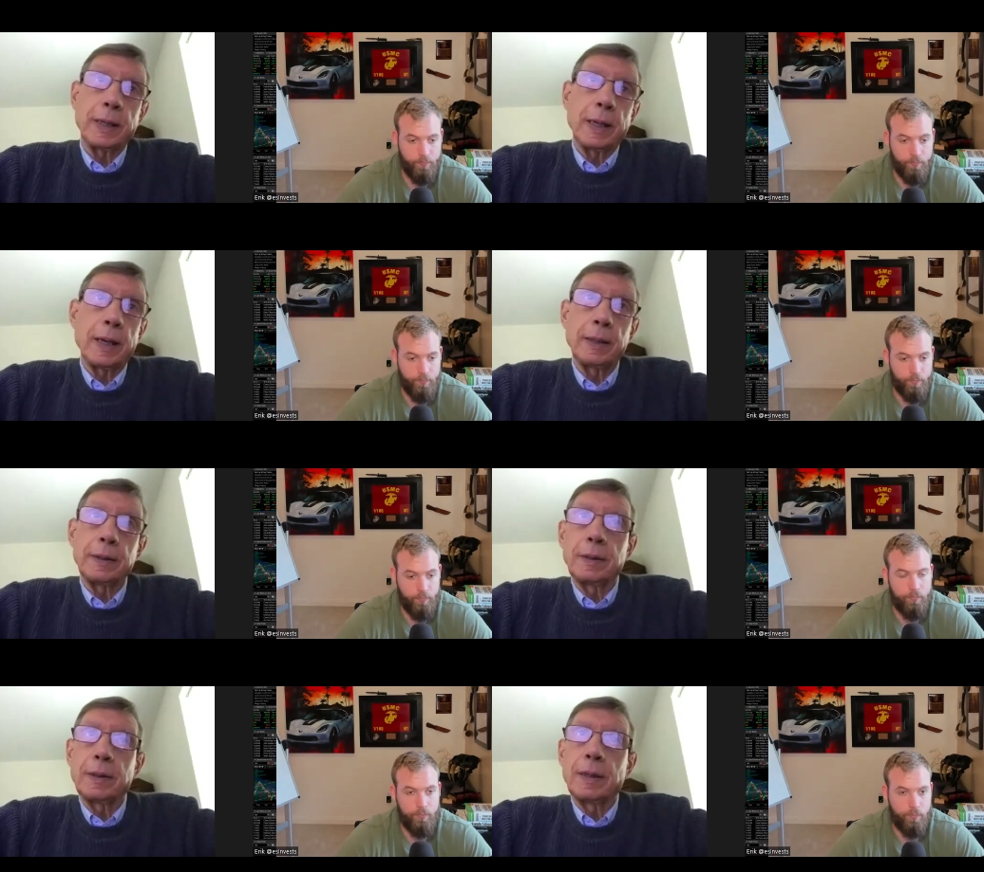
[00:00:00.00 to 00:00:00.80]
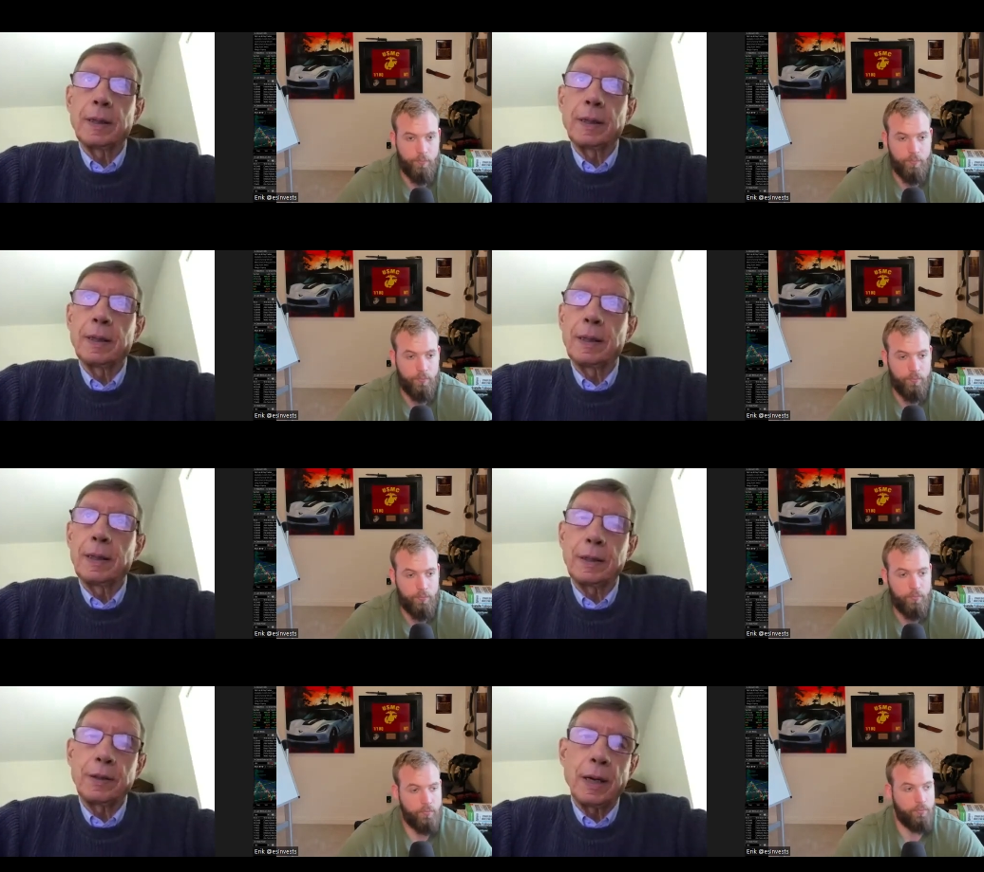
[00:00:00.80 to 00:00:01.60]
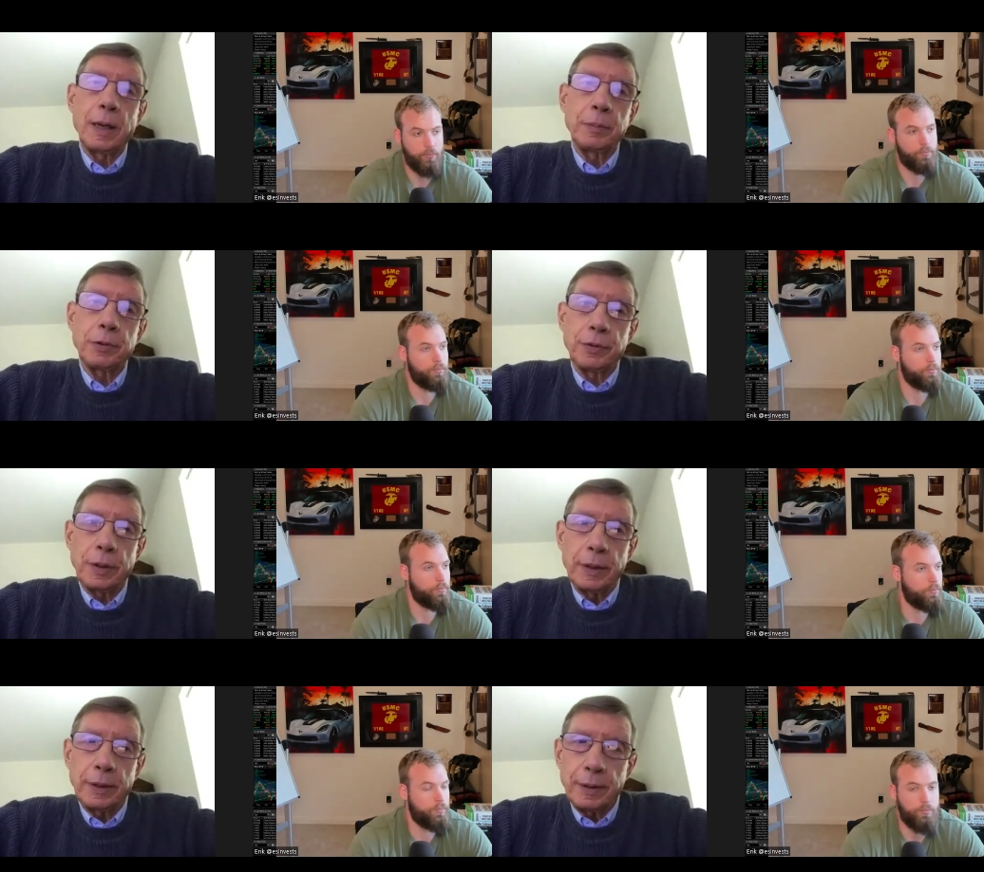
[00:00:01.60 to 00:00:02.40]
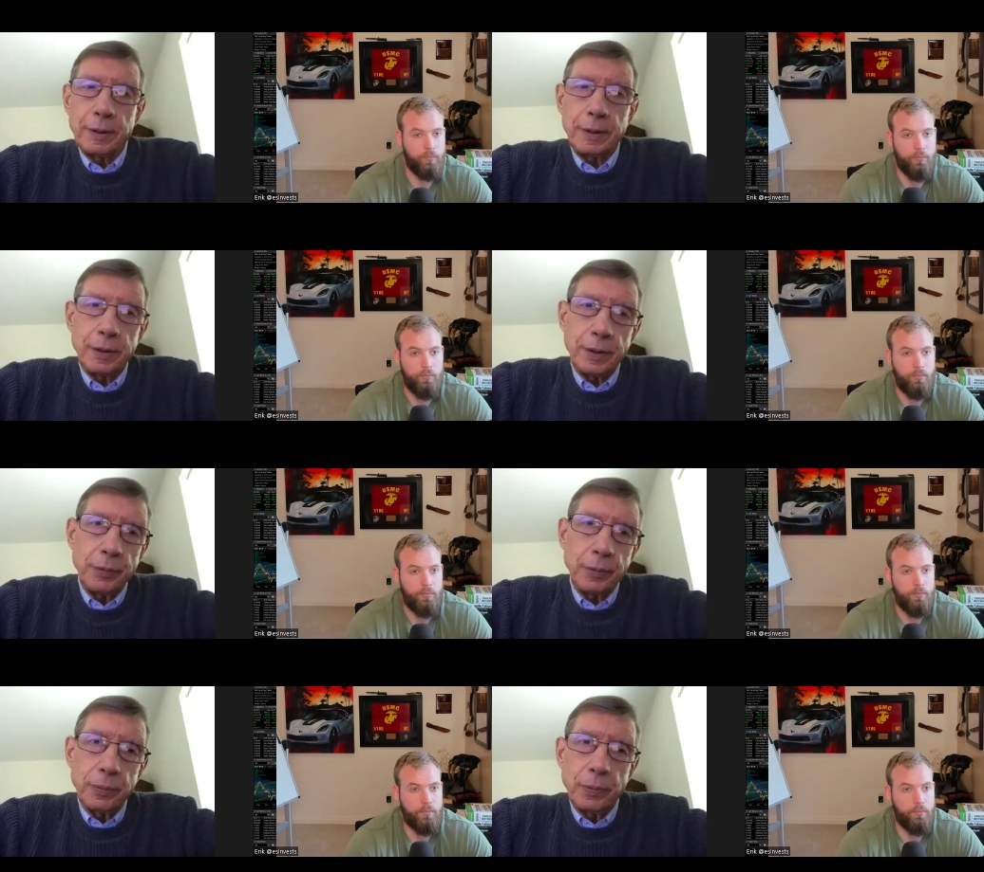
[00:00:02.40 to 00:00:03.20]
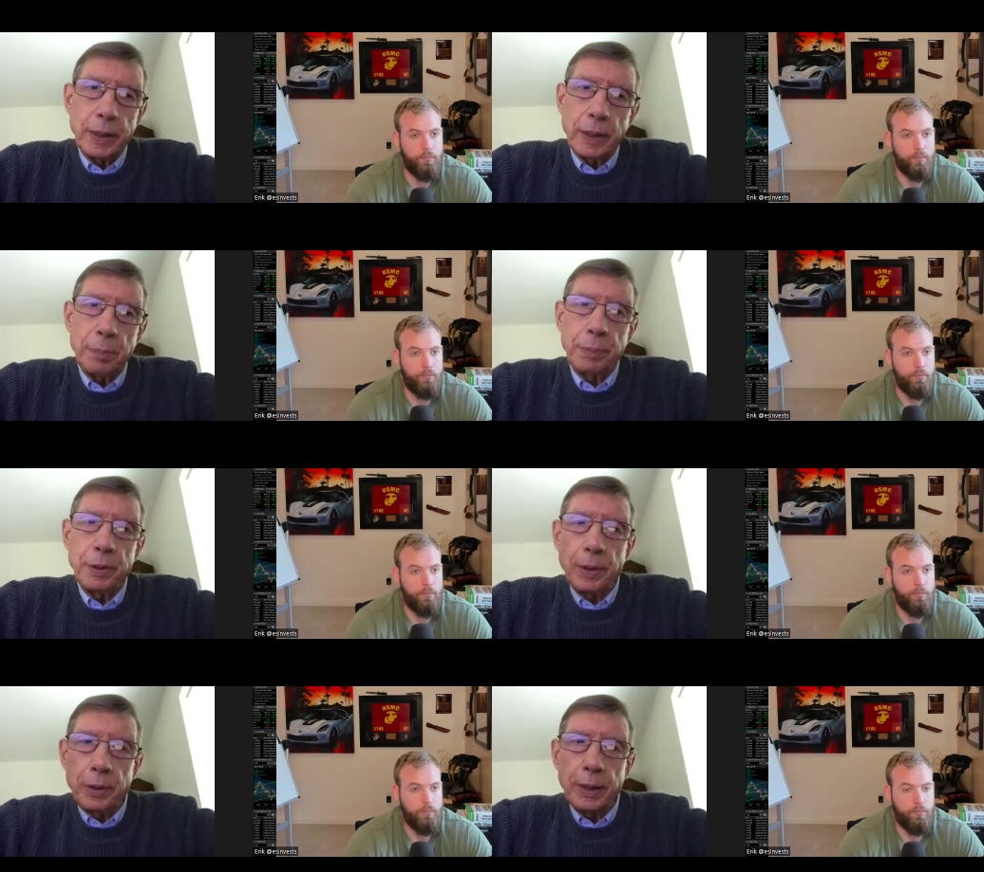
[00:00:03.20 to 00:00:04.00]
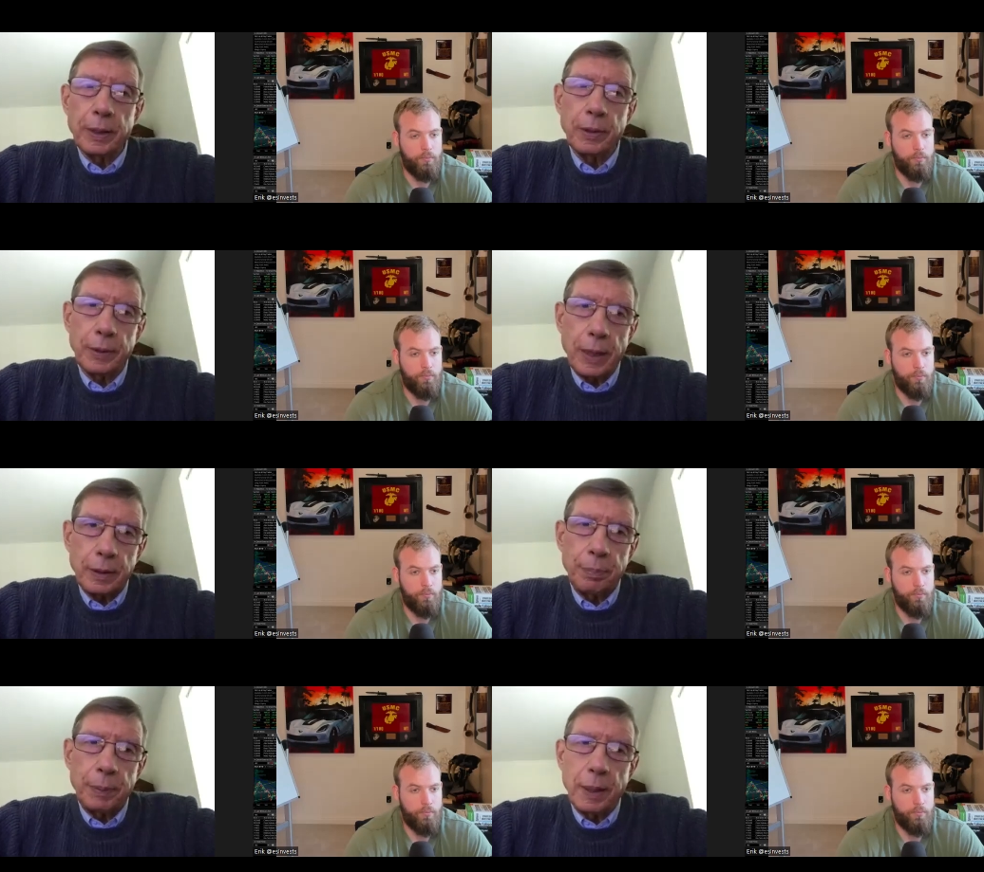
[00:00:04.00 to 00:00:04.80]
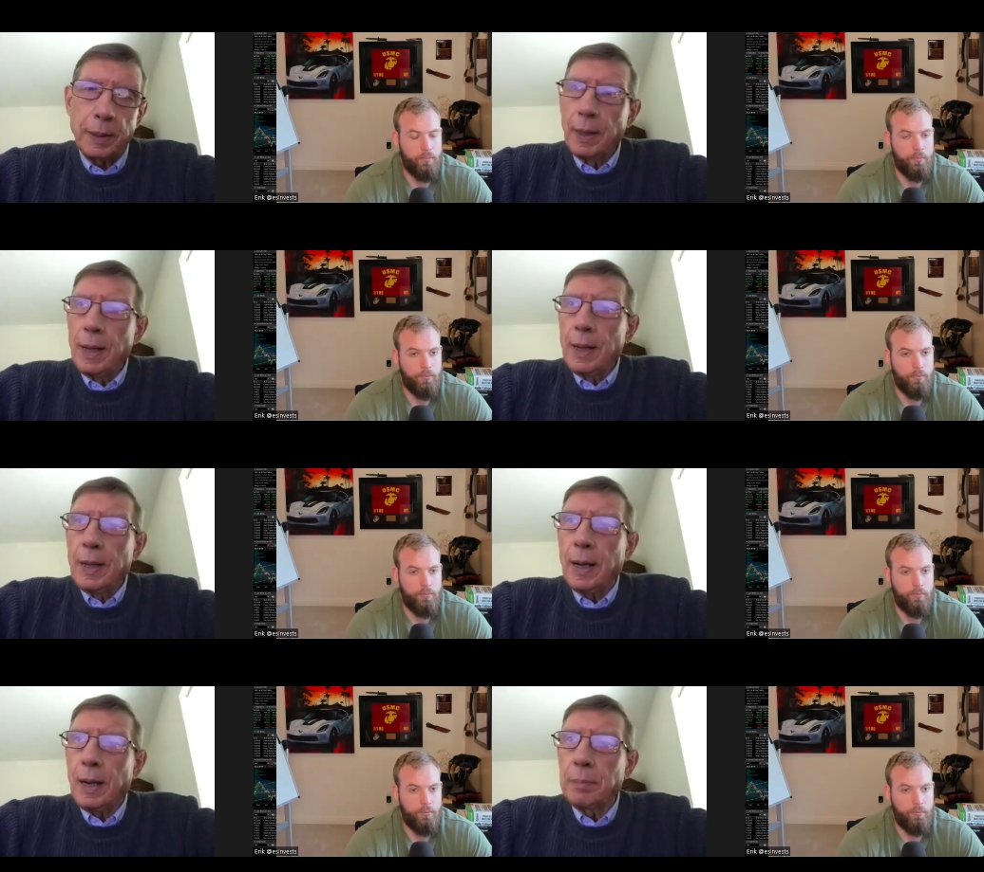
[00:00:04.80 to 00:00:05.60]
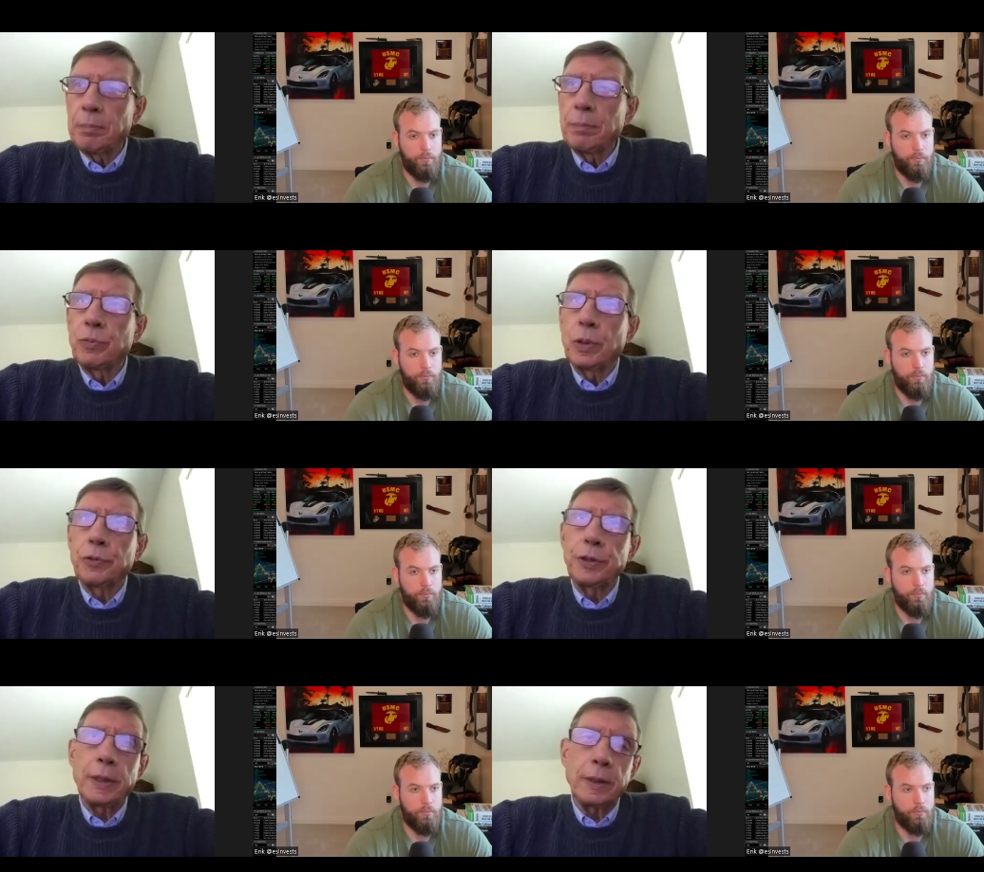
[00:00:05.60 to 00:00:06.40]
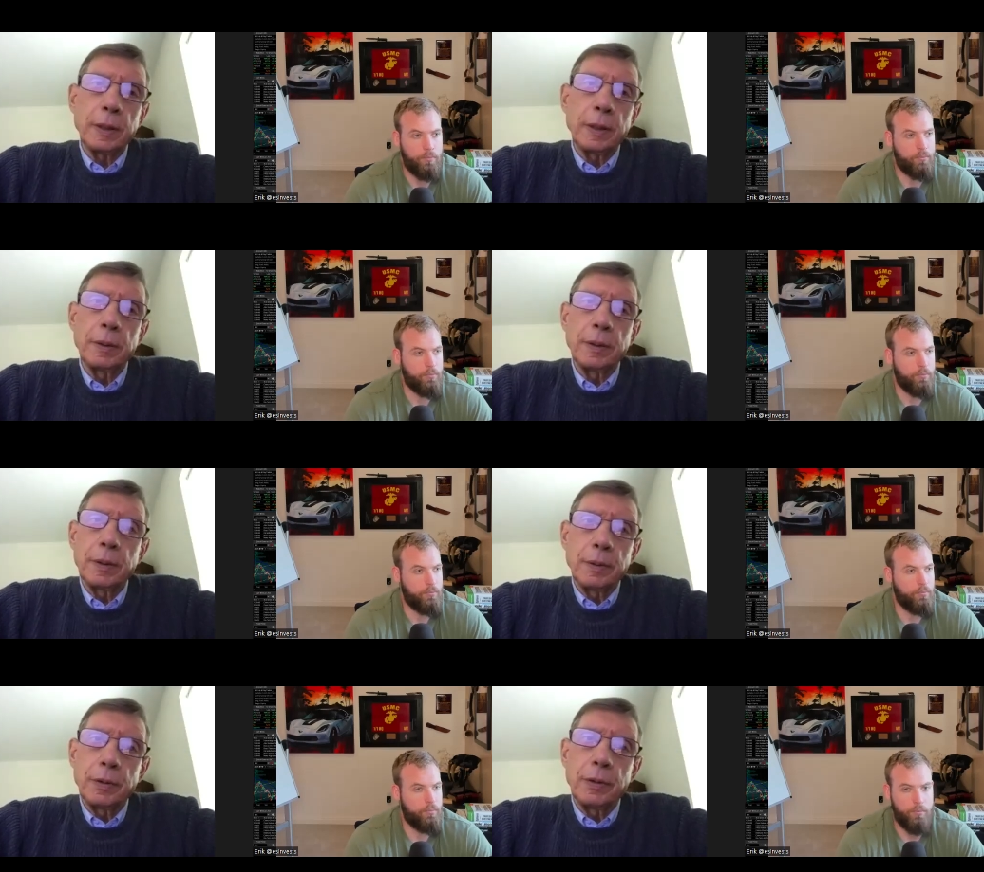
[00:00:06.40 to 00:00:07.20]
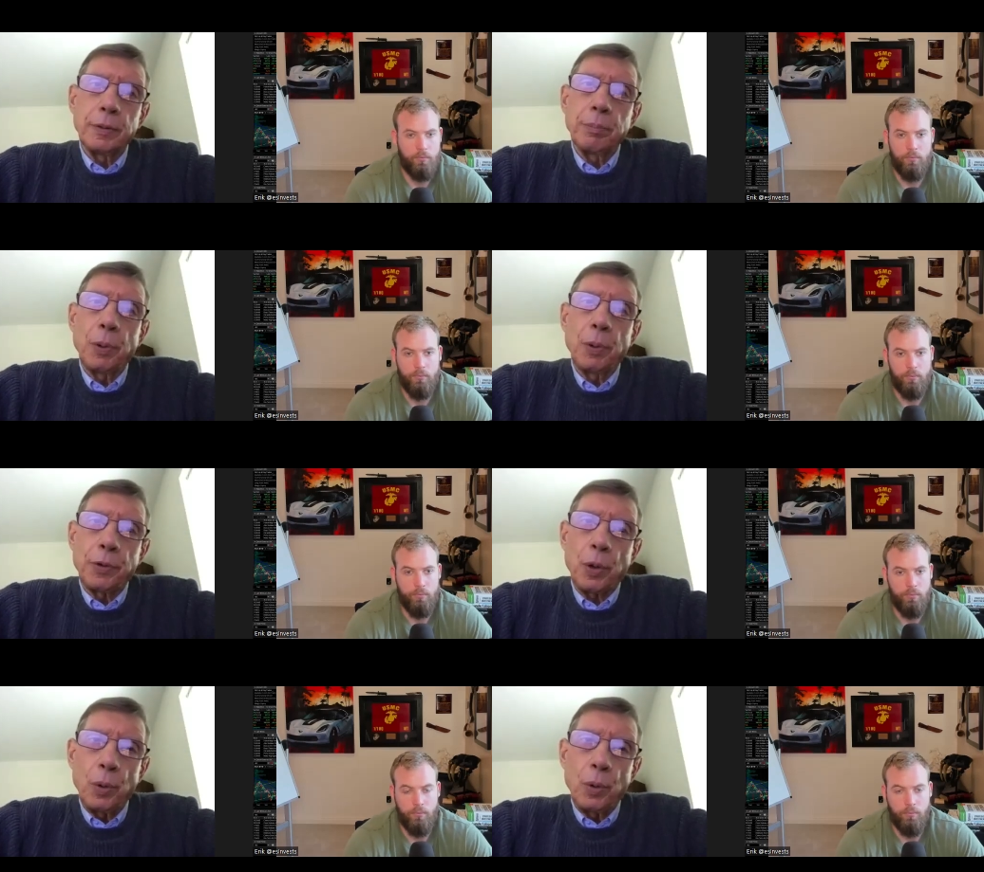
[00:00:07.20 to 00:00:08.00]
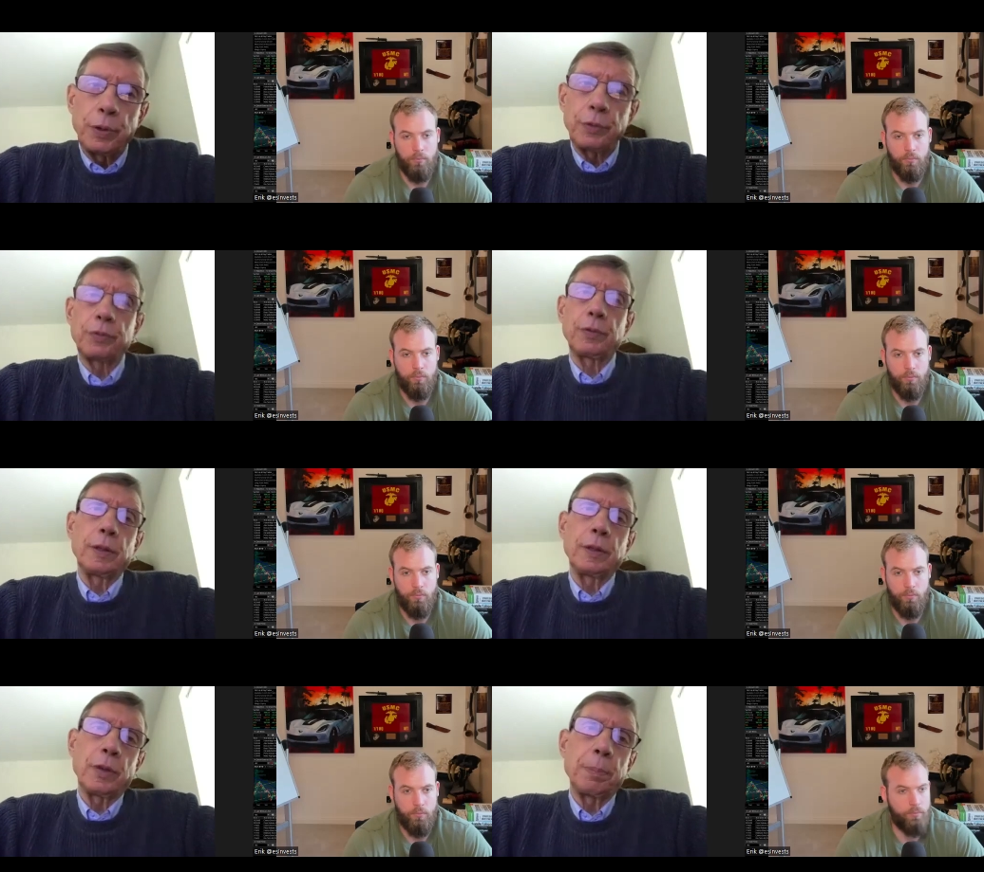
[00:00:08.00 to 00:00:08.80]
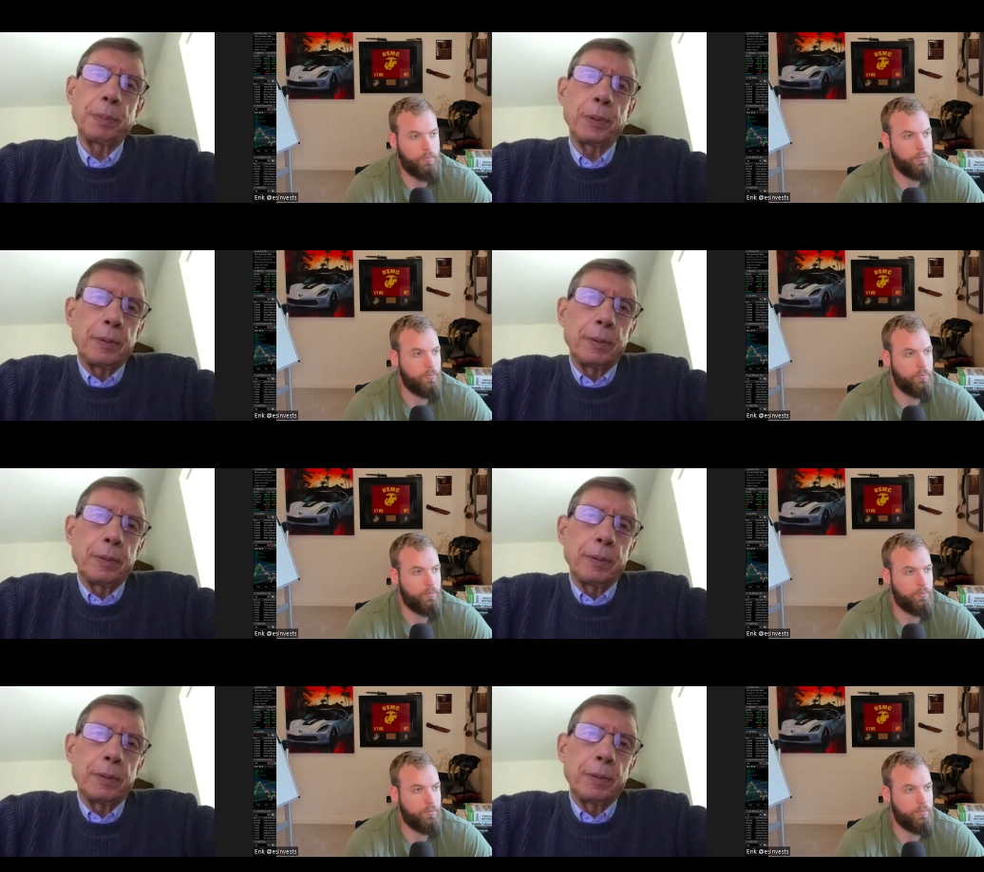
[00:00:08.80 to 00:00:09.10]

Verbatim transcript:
Speaker 1: uh, uh, at times because they you know they ran up and then they correct, but um, we're seeing the both gold is is up at